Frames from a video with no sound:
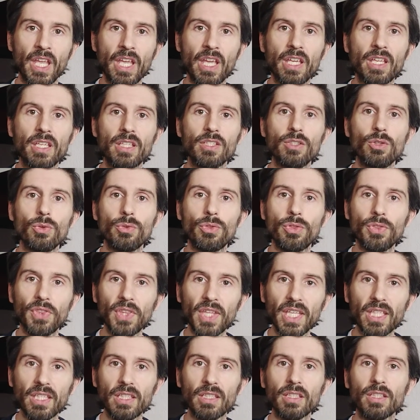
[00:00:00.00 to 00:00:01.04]
You
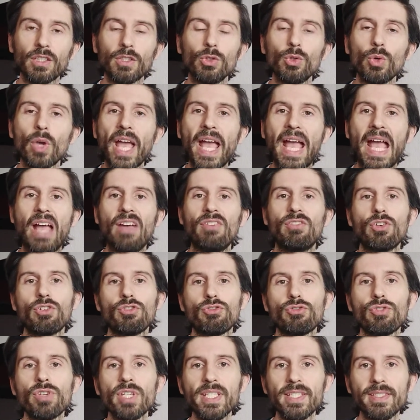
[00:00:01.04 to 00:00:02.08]
think you have a
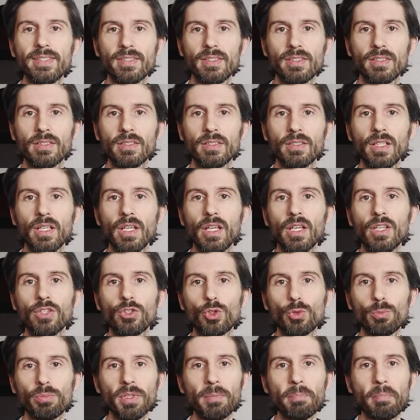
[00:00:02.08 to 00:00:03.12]
reason
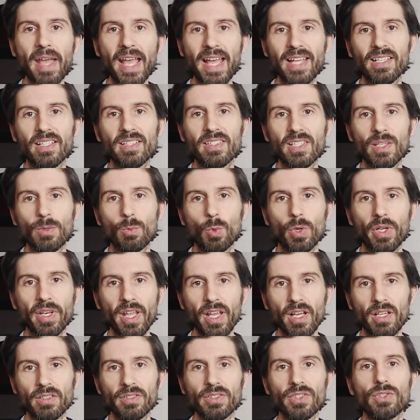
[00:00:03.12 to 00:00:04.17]
to be mad at someone
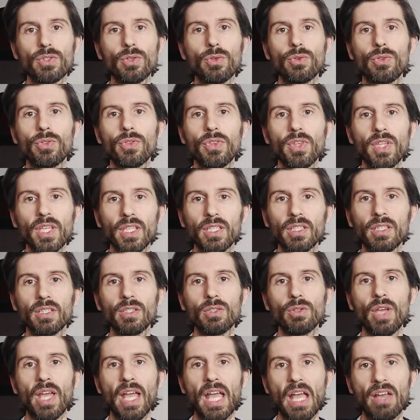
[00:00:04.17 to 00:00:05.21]
else. You think
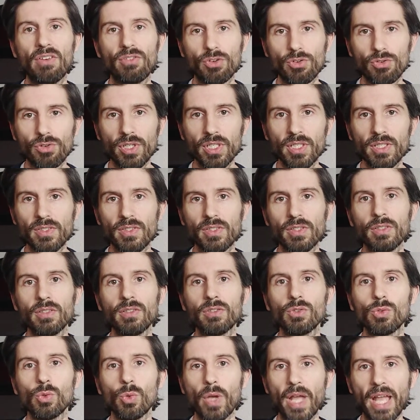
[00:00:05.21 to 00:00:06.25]
you have a
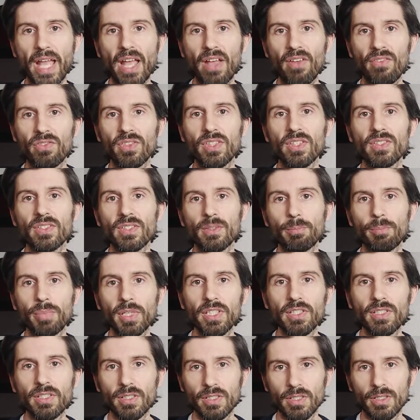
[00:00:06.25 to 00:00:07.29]
reason to have this
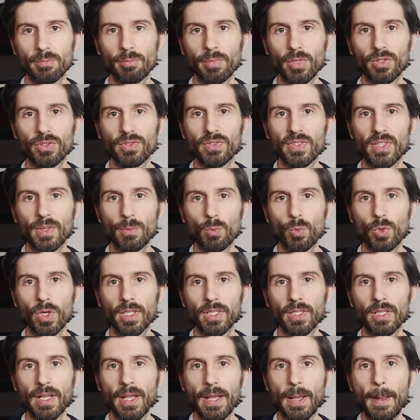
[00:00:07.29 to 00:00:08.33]
opinion about
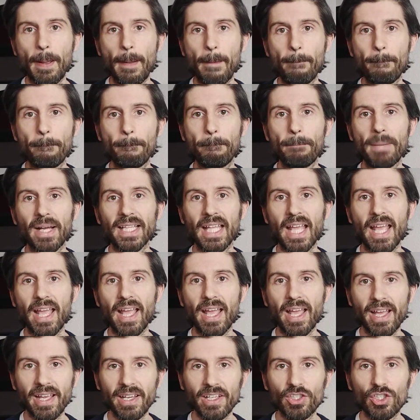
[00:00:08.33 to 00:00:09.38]
someone. But
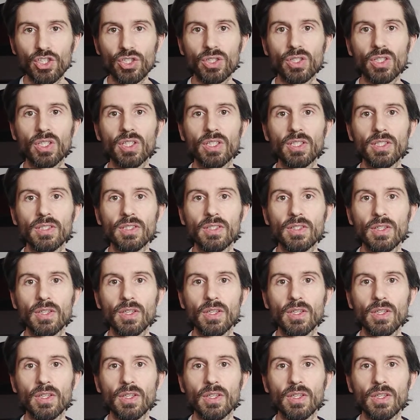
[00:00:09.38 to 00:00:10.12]
actually,